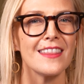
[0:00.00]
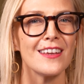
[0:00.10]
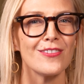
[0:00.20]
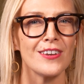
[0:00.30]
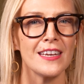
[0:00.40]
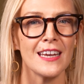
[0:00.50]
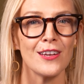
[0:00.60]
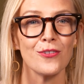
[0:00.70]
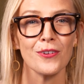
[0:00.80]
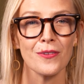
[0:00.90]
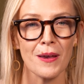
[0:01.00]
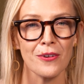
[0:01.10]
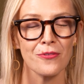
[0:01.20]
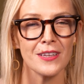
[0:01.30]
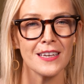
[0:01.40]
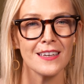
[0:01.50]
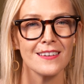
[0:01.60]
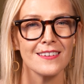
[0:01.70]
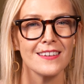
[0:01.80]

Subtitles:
They should engage respectfully,